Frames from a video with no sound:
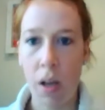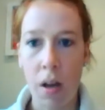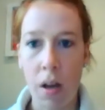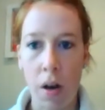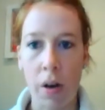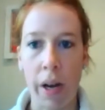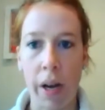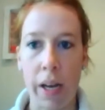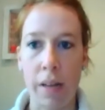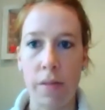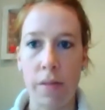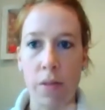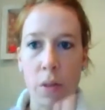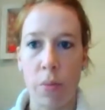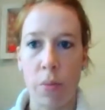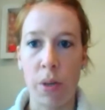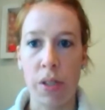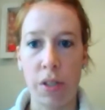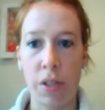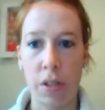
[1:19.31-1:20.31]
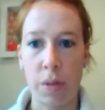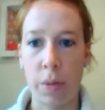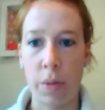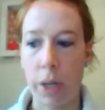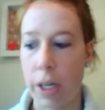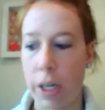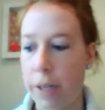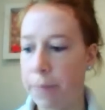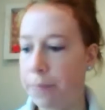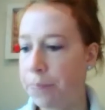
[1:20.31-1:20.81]
Okay, so brushes were
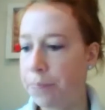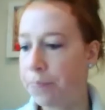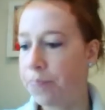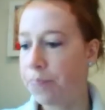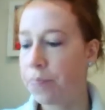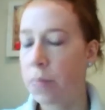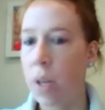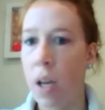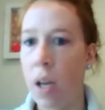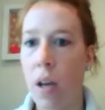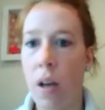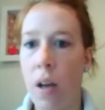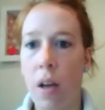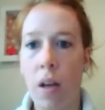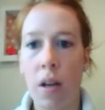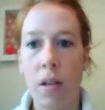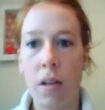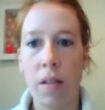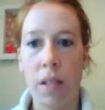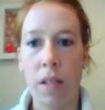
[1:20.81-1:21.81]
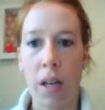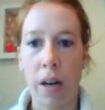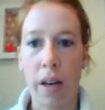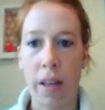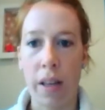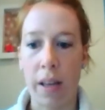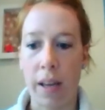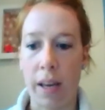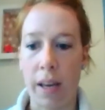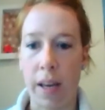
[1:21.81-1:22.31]
good. Sorry,
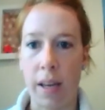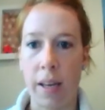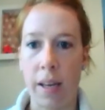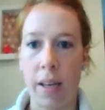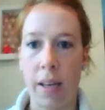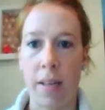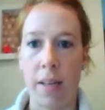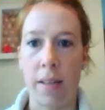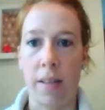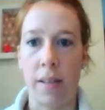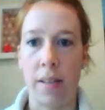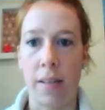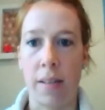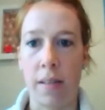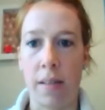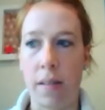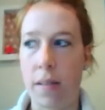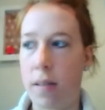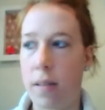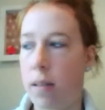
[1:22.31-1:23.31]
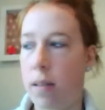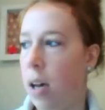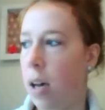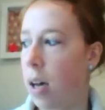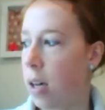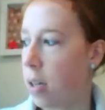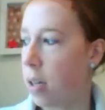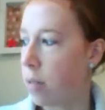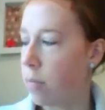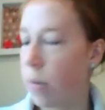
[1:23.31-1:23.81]
the guy is
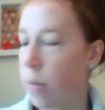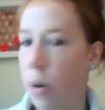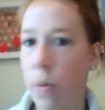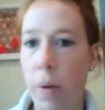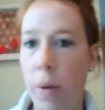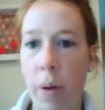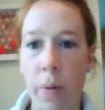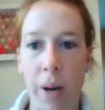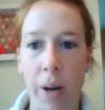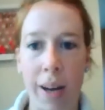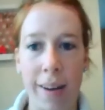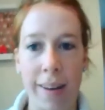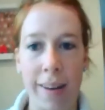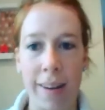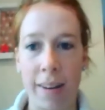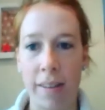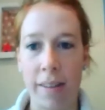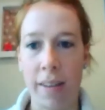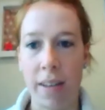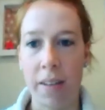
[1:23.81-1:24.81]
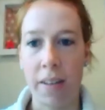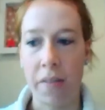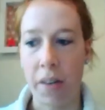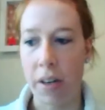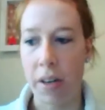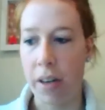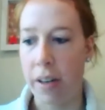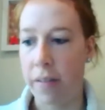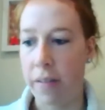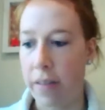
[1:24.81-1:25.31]
weed whacking out there
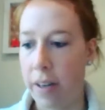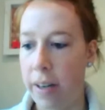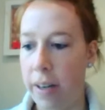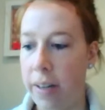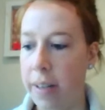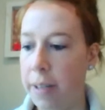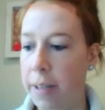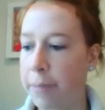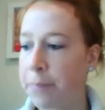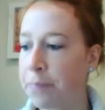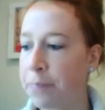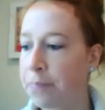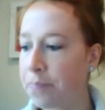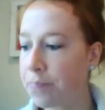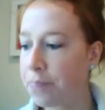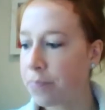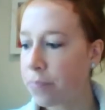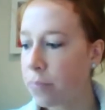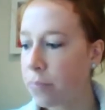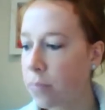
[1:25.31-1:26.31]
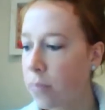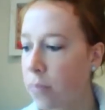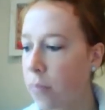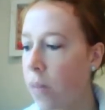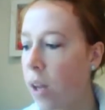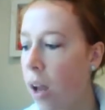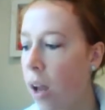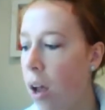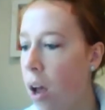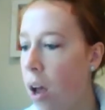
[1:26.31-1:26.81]
very conveniently.
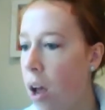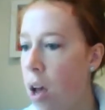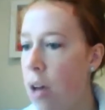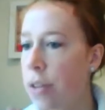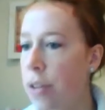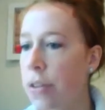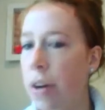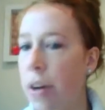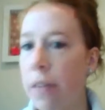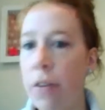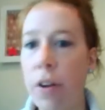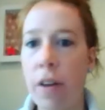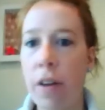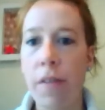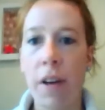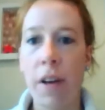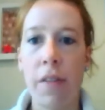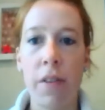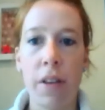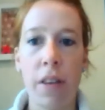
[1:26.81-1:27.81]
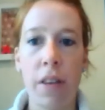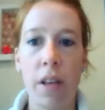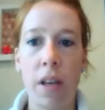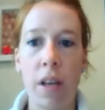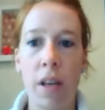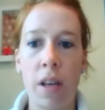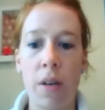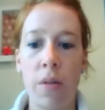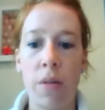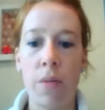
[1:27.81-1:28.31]
So after you have
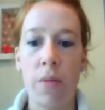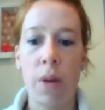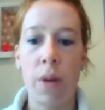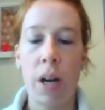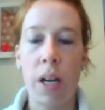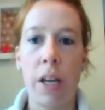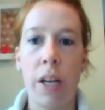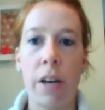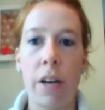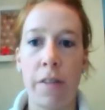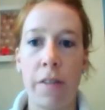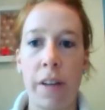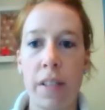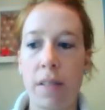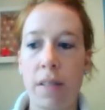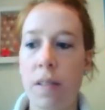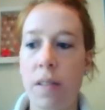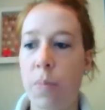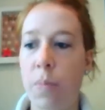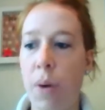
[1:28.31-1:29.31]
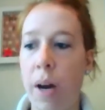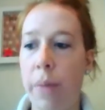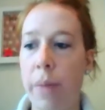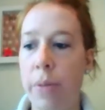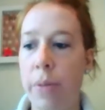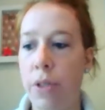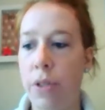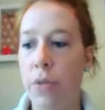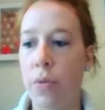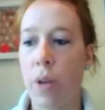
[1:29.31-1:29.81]
everything ready, your face is
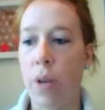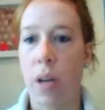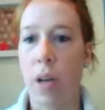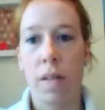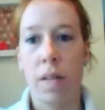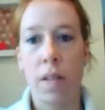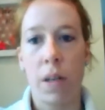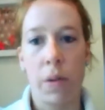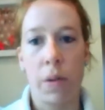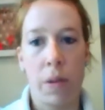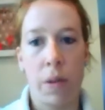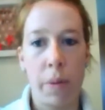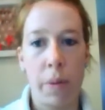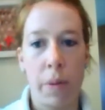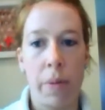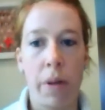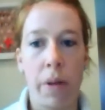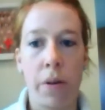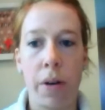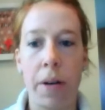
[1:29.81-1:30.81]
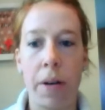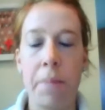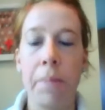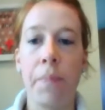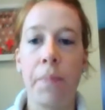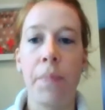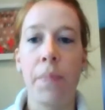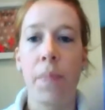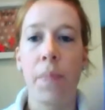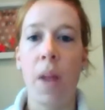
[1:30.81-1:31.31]
prepped, you can start with the BB cream.
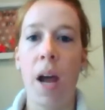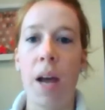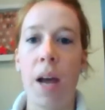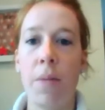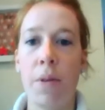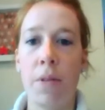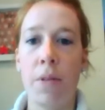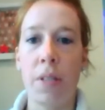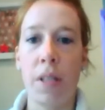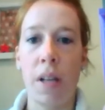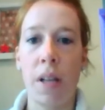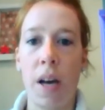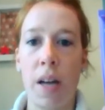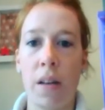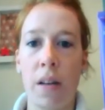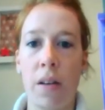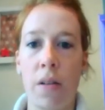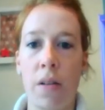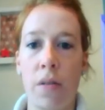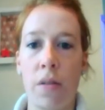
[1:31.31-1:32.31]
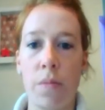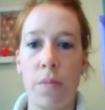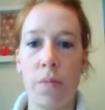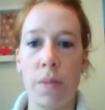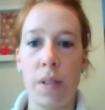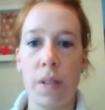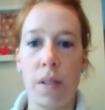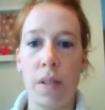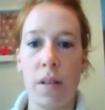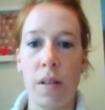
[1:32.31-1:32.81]
I'm using
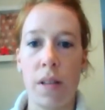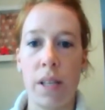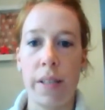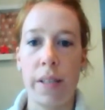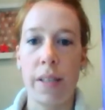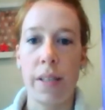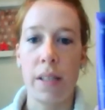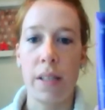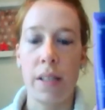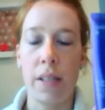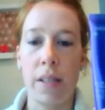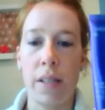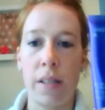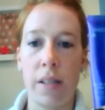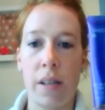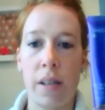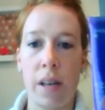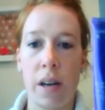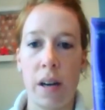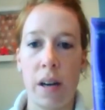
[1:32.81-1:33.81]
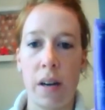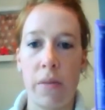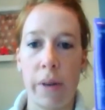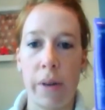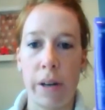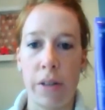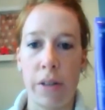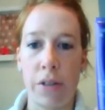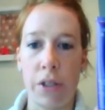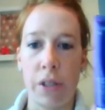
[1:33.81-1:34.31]
Lancome's. This is their
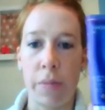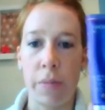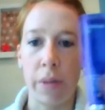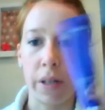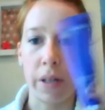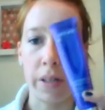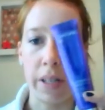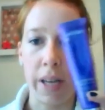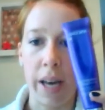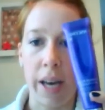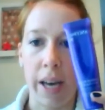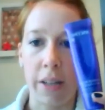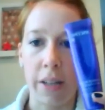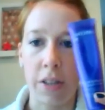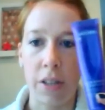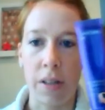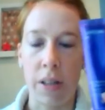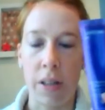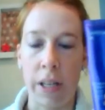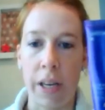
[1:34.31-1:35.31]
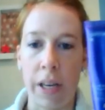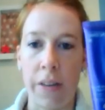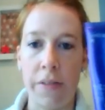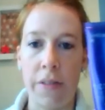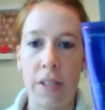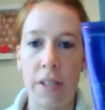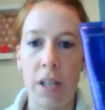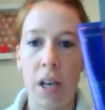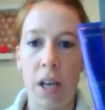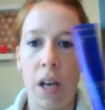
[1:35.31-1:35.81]
Renergy Multi-Action
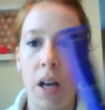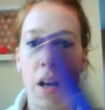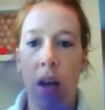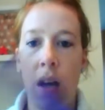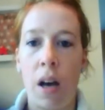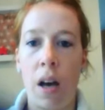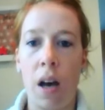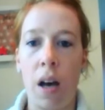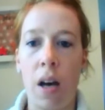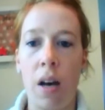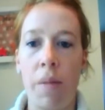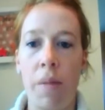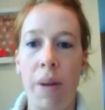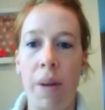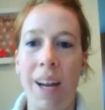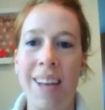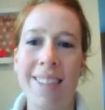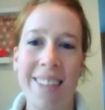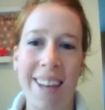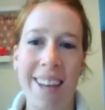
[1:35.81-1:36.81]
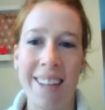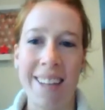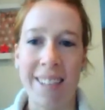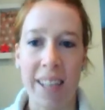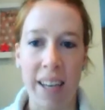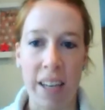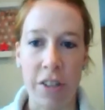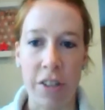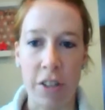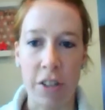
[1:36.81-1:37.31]
Lift. It has
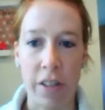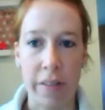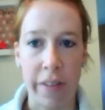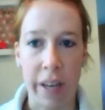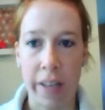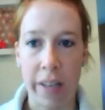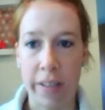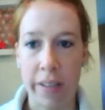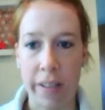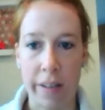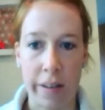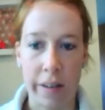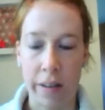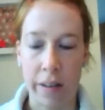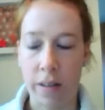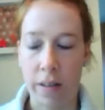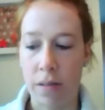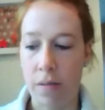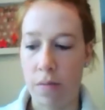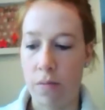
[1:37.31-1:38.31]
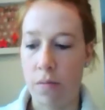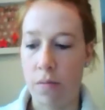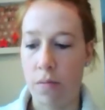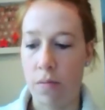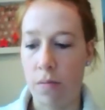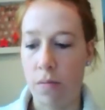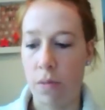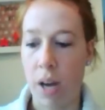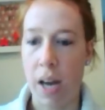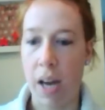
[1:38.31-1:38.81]
anti-aging effects in it. It's
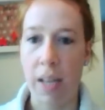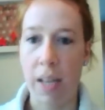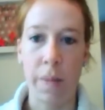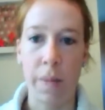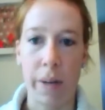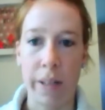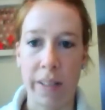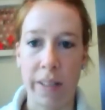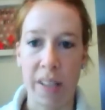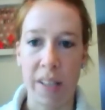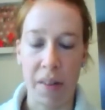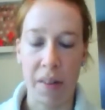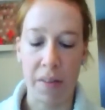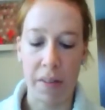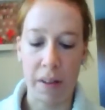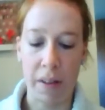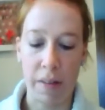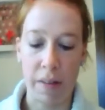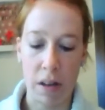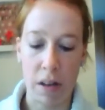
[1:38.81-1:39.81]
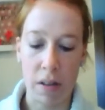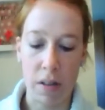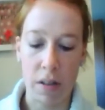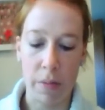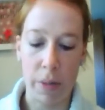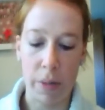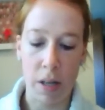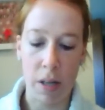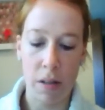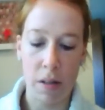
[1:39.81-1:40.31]
nice, but it's $75 a
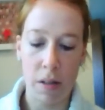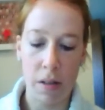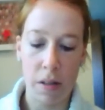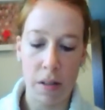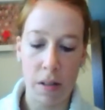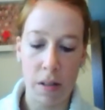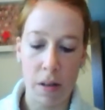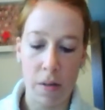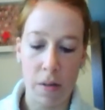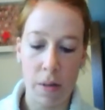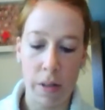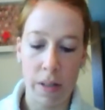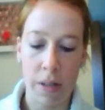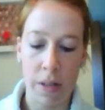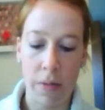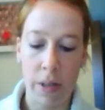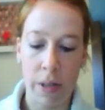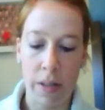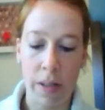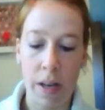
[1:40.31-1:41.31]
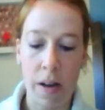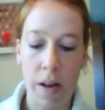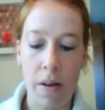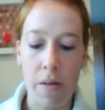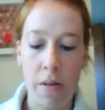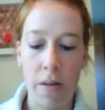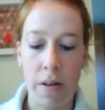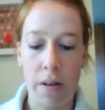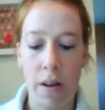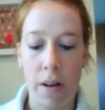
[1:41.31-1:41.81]
bottle. So once it runs
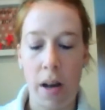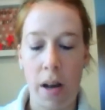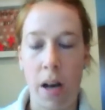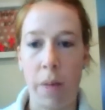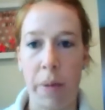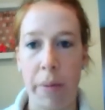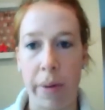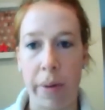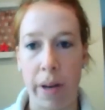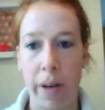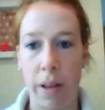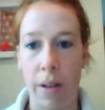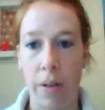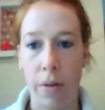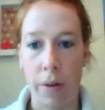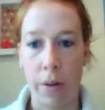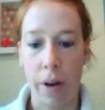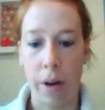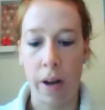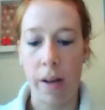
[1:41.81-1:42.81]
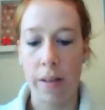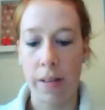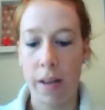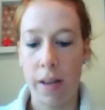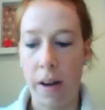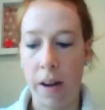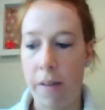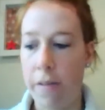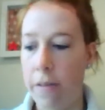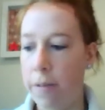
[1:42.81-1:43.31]
out, I'll be buying the L'Oreal
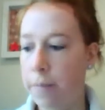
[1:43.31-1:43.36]
stuff.